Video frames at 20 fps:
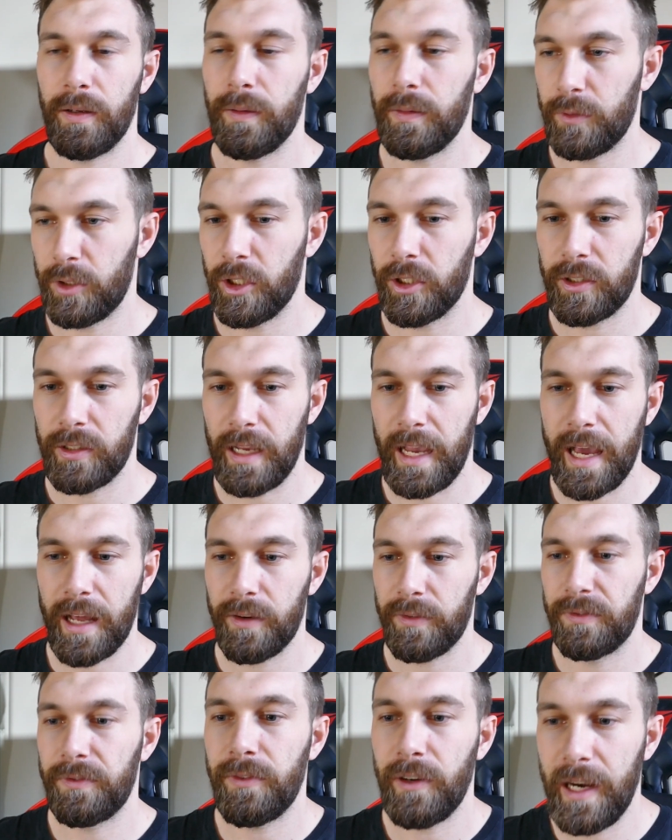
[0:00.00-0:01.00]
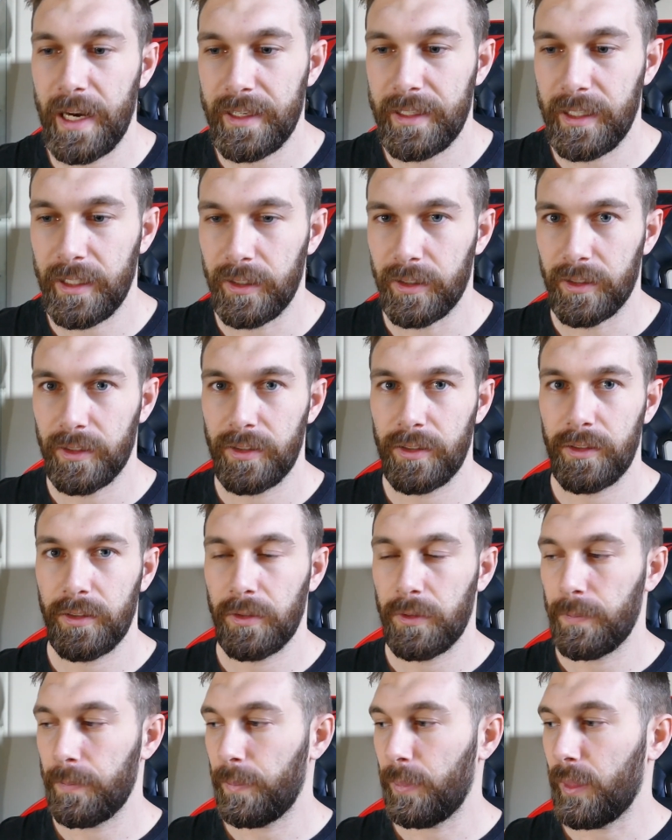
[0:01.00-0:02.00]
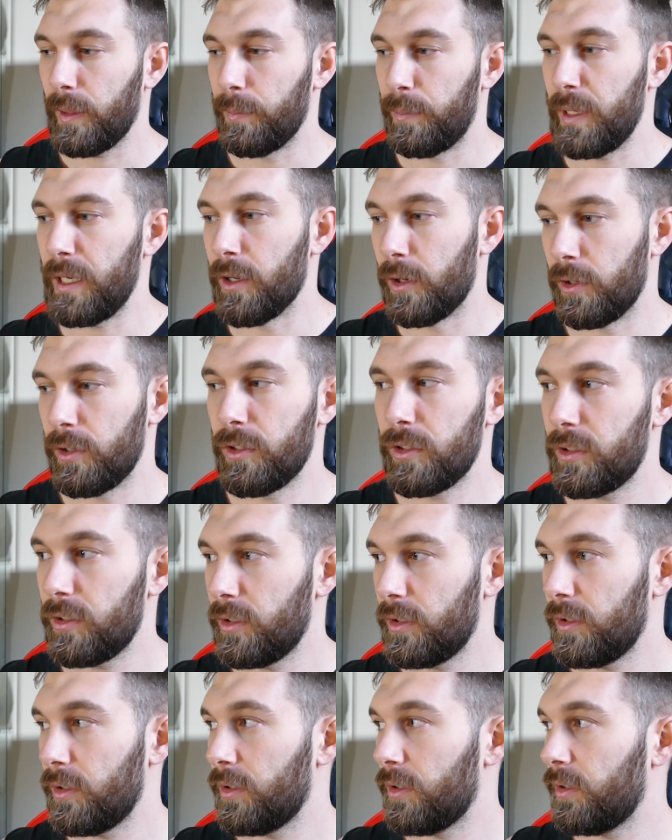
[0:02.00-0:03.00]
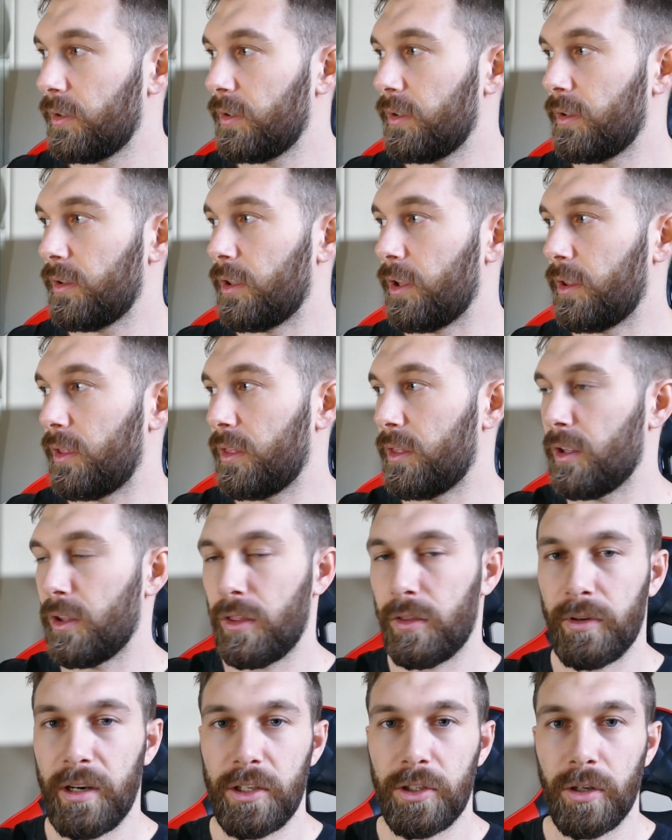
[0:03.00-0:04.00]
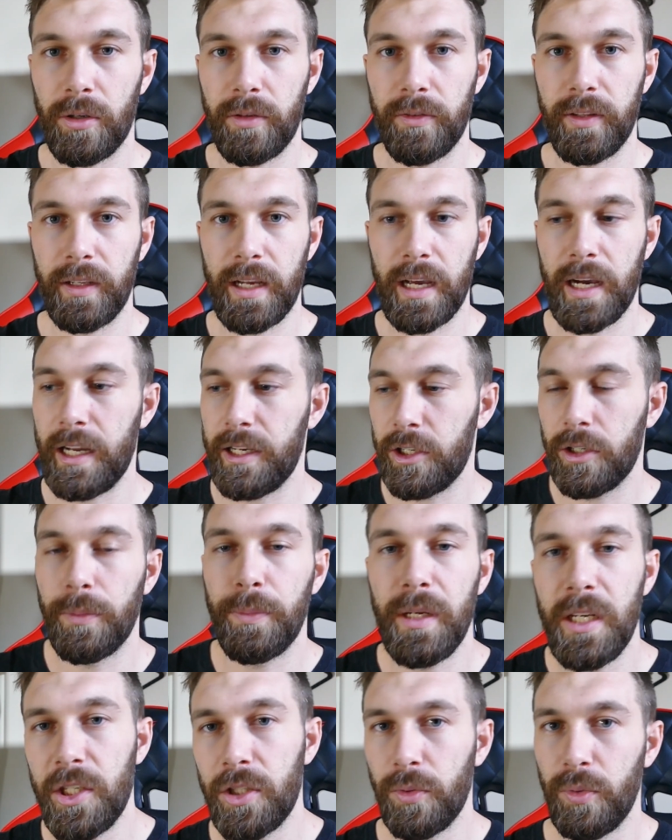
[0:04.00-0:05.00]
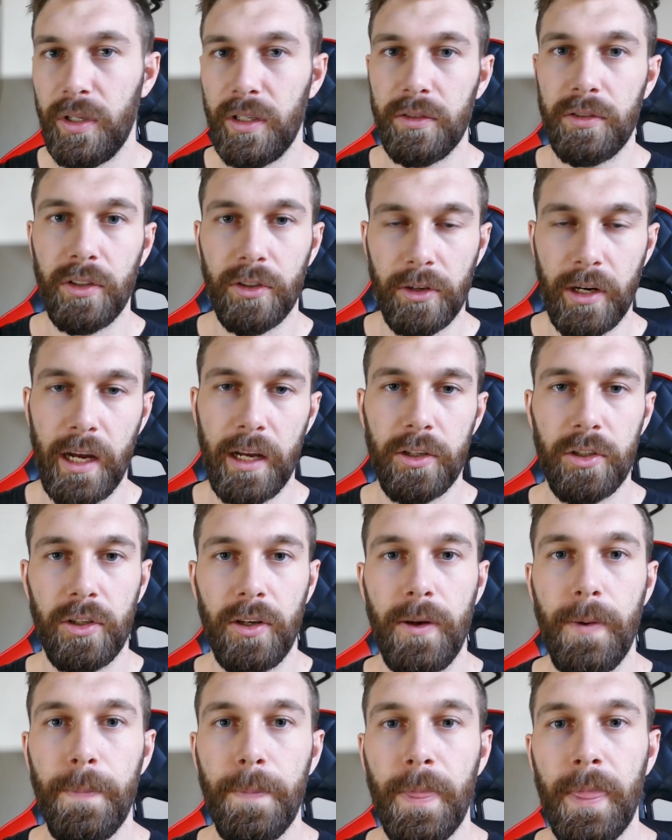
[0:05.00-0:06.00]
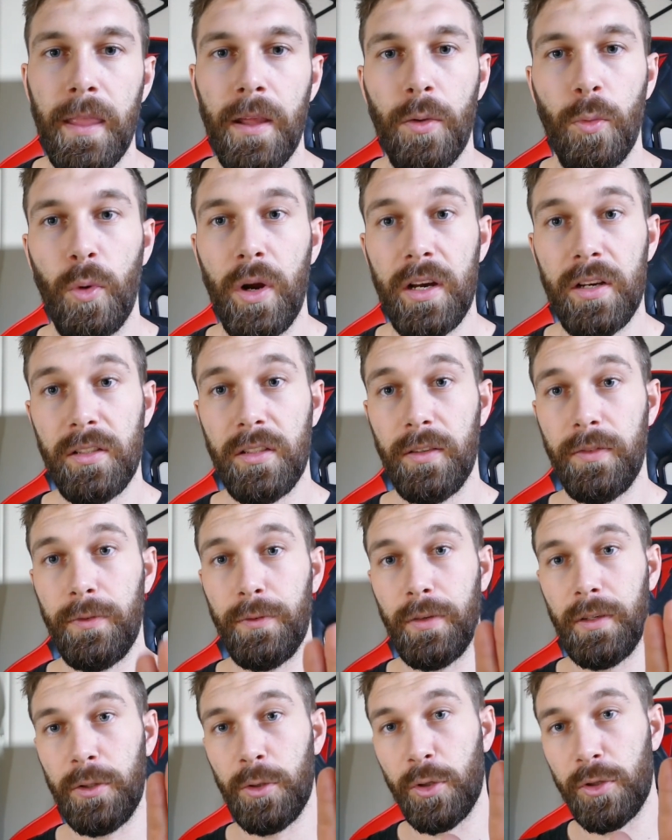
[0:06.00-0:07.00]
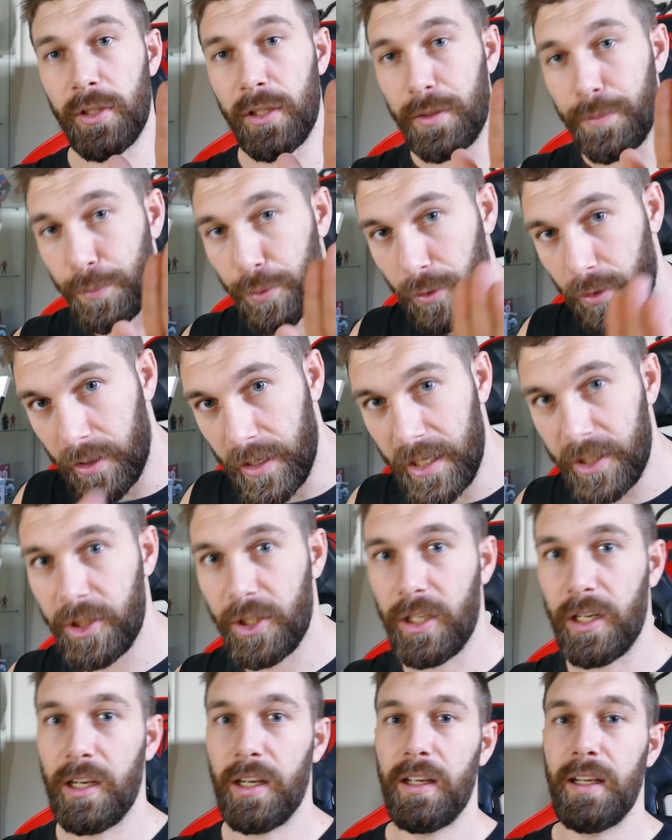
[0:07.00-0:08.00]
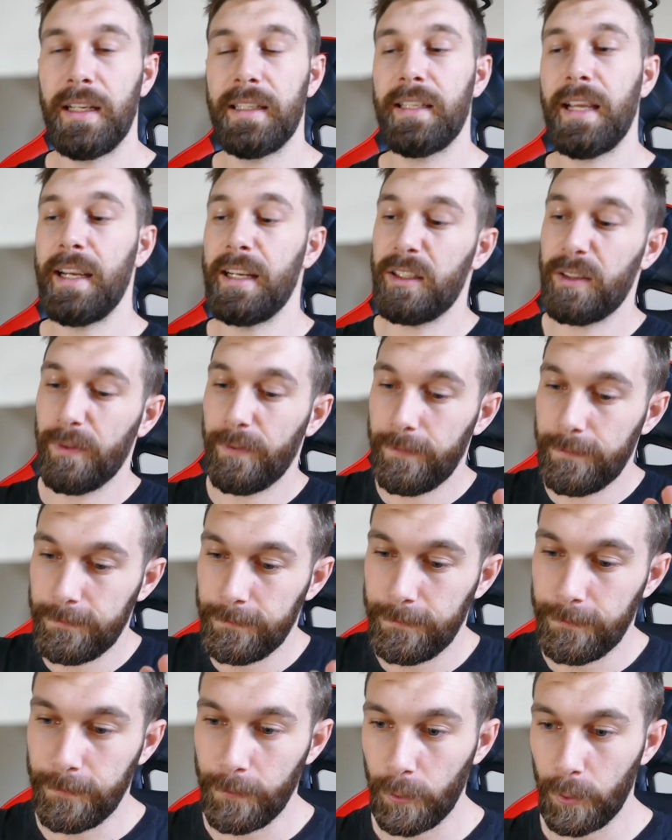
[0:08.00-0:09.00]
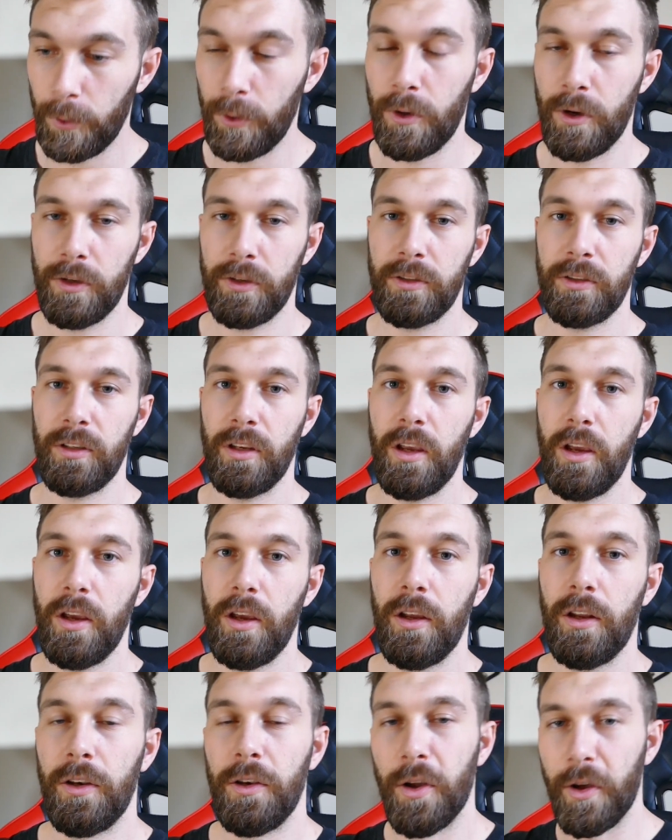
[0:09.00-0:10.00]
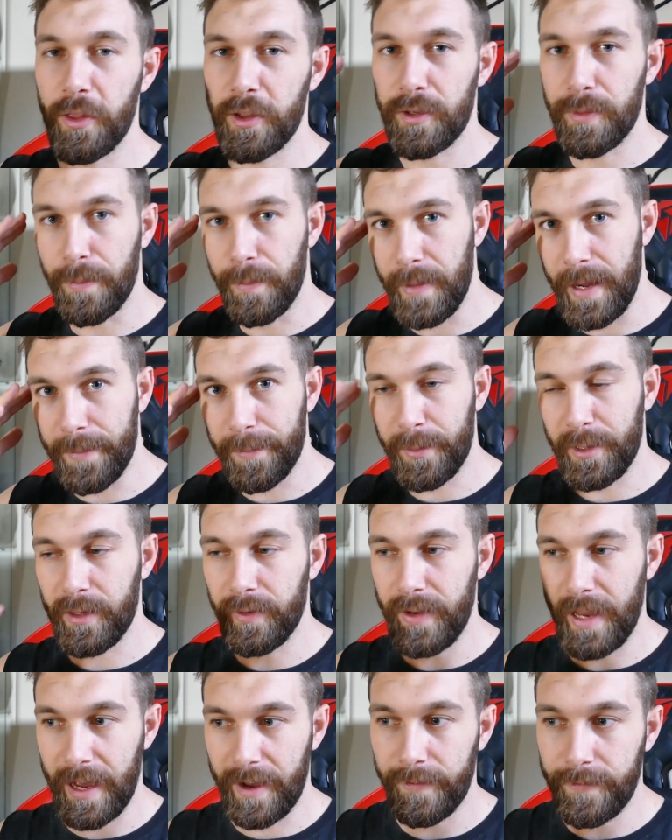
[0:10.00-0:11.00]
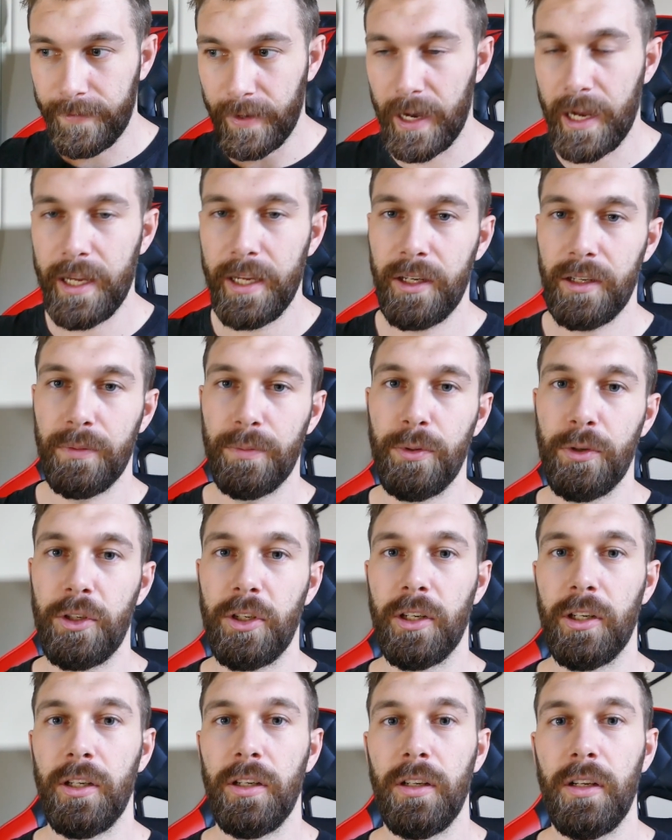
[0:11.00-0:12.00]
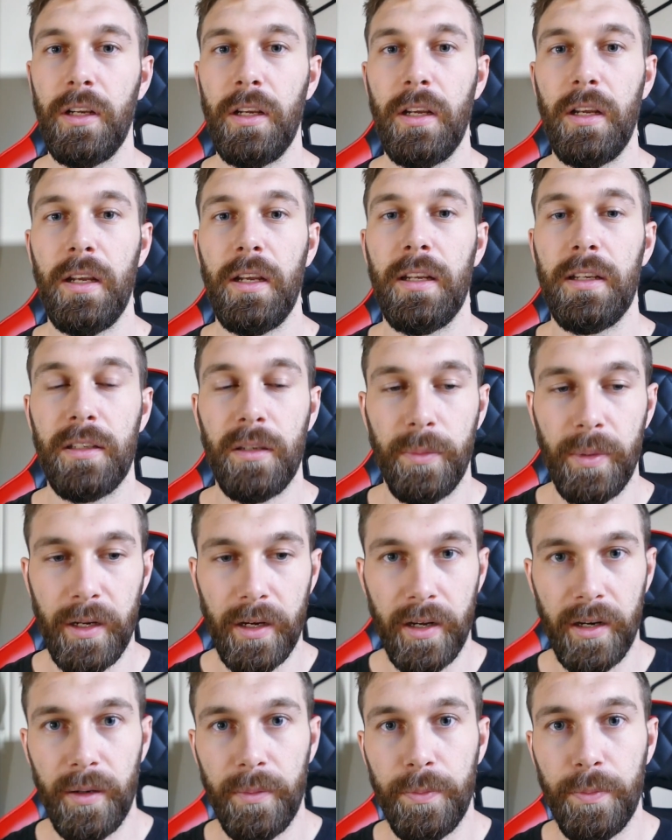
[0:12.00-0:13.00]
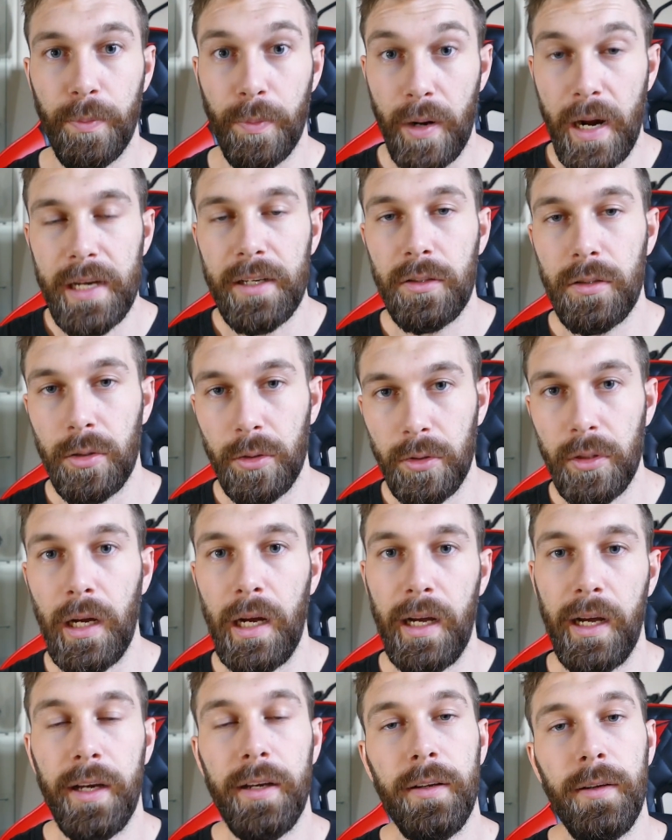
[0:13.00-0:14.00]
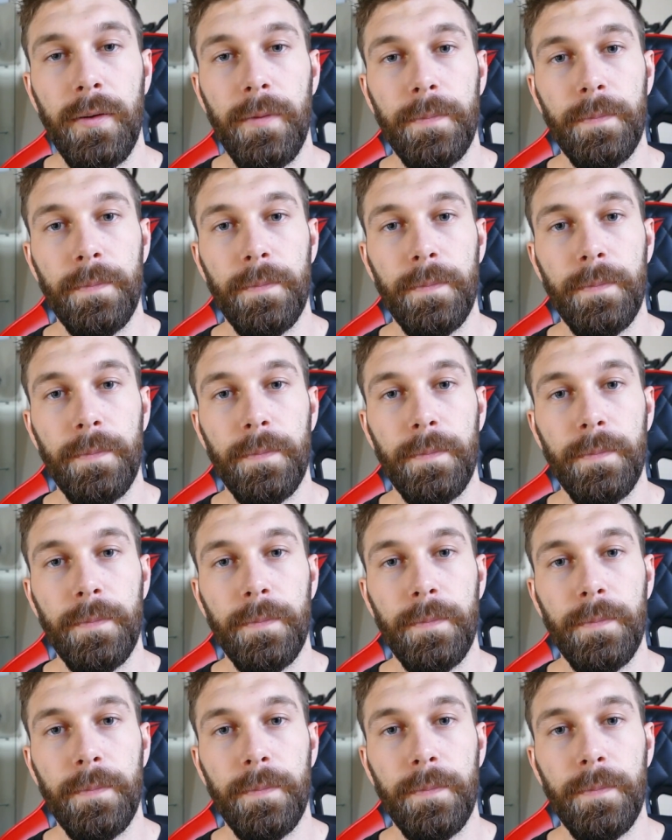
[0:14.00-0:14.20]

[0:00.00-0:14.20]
just out of franticness, beyond the threshold of the car, and you're going to pinch wheels and crash. Whereas if yours is pressure, it takes force, not this memory of how far you can push it, to be able to brake too hard.